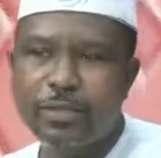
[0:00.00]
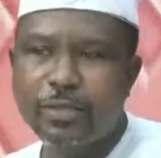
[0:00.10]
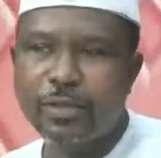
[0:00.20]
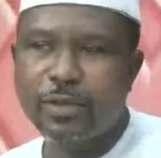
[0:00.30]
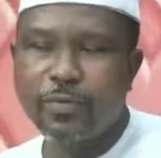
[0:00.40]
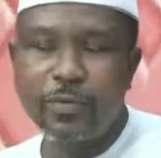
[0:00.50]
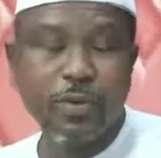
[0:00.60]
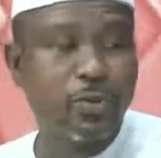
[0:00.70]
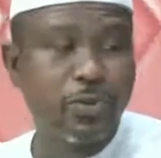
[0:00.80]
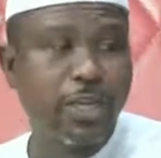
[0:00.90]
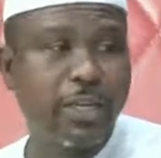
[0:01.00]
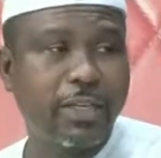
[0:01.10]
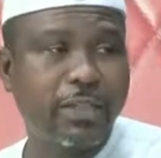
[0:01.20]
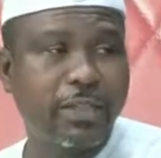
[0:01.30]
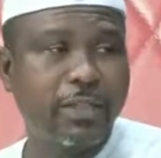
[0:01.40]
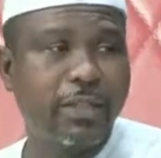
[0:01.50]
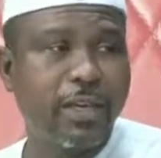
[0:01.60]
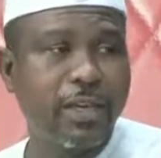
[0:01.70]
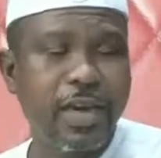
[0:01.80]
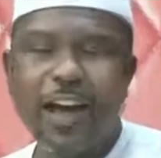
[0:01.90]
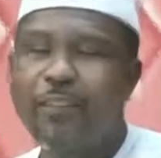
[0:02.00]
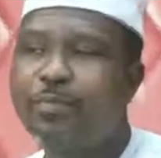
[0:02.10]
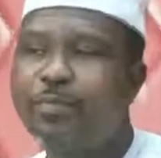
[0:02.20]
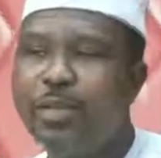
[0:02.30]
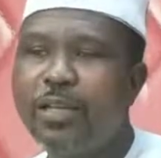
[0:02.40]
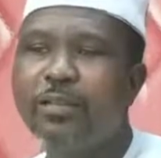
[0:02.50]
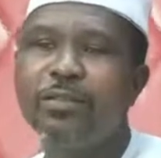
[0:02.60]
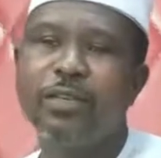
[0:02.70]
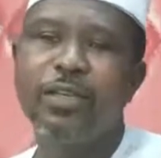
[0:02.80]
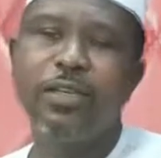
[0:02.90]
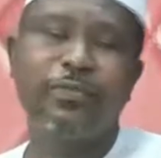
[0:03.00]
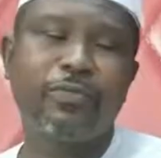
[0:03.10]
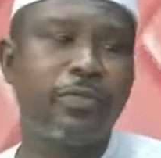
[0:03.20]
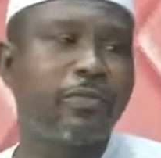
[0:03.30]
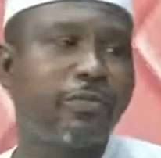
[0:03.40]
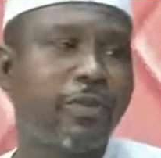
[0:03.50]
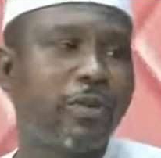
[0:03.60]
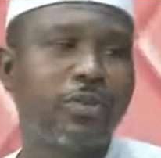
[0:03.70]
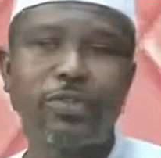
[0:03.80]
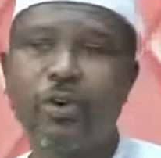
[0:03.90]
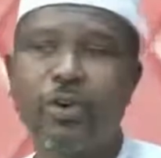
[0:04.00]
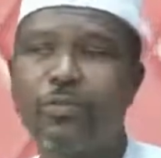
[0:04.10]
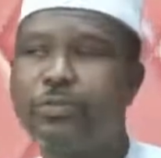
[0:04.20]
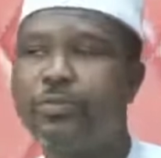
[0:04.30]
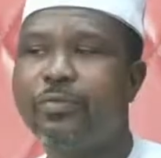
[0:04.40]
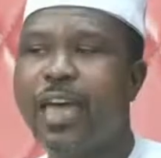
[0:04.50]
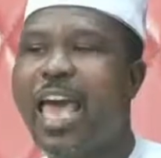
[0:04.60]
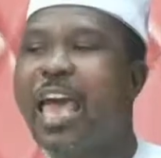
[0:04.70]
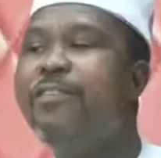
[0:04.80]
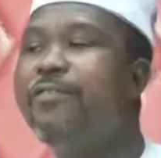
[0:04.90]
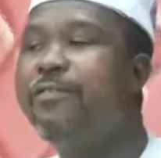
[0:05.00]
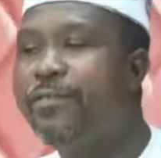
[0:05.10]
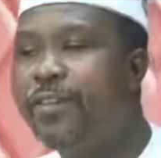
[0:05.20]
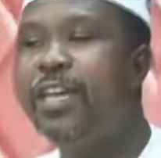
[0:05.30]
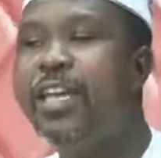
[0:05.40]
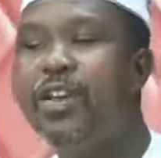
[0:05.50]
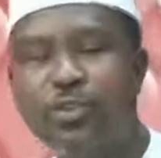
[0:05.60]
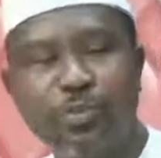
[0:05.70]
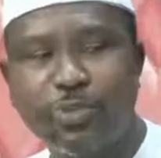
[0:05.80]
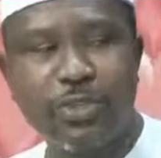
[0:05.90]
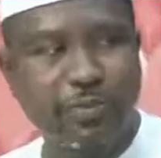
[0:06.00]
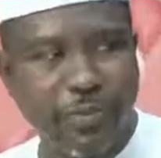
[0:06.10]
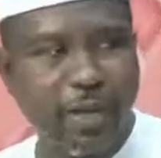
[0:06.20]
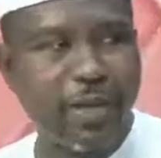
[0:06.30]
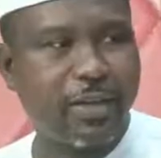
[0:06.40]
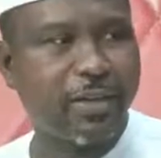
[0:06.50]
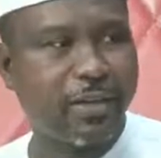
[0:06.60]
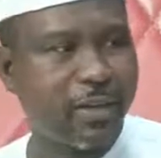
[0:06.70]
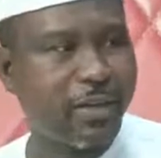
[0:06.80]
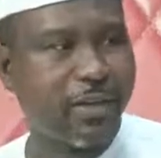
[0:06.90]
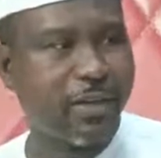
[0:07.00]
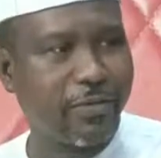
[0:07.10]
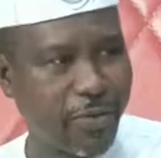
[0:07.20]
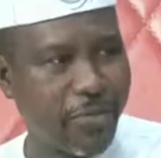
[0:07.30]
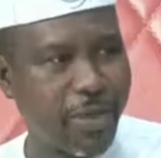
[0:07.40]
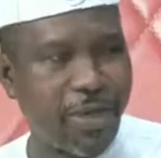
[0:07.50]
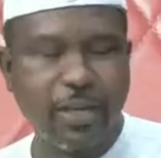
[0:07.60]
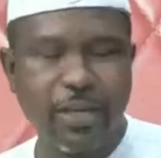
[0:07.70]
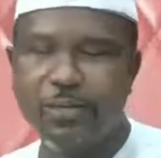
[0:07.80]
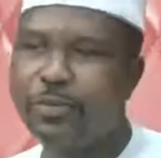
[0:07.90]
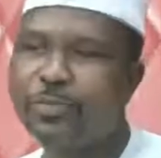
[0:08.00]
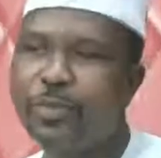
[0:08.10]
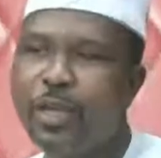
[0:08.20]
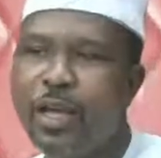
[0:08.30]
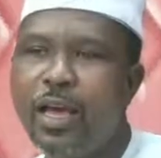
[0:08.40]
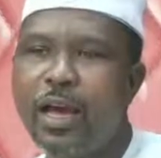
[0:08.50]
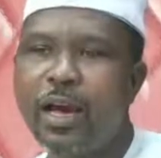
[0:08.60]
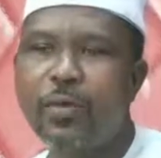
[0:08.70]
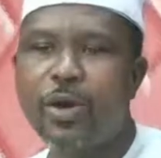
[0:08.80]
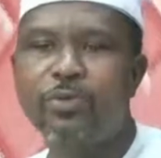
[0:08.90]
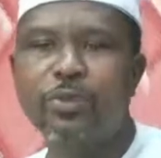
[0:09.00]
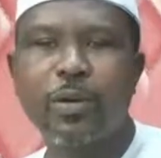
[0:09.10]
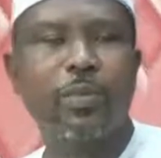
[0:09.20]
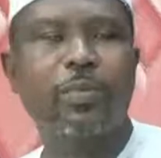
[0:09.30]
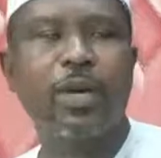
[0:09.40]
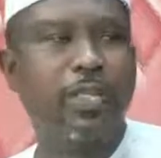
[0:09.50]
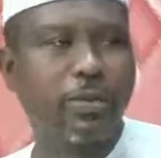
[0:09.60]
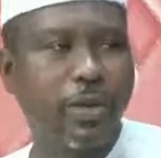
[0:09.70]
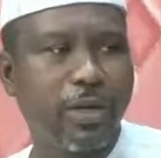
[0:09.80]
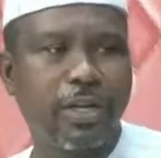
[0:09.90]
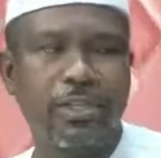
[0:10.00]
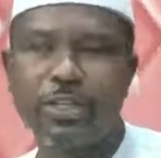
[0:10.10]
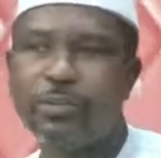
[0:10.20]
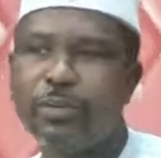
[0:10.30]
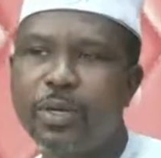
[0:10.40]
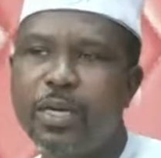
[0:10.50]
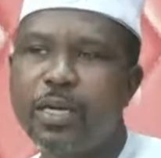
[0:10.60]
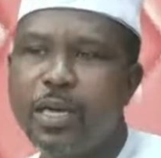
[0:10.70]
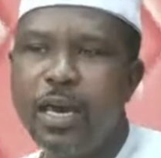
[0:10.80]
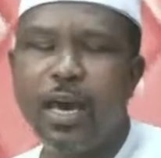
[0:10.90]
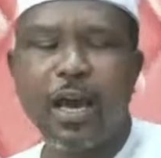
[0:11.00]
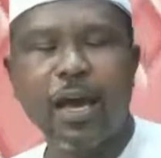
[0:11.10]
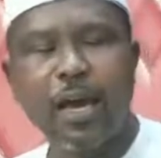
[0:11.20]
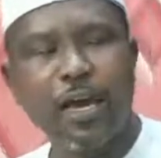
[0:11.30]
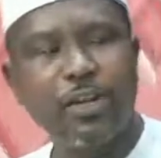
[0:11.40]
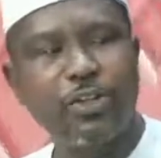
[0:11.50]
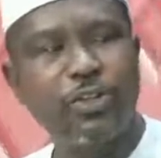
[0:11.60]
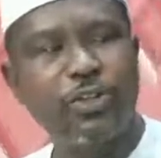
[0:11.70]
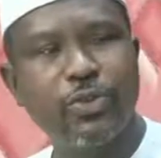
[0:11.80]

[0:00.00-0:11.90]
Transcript: of Ogun State have been in the forefront of every noble sphere of human endeavor. And when you talk about political leadership, how do you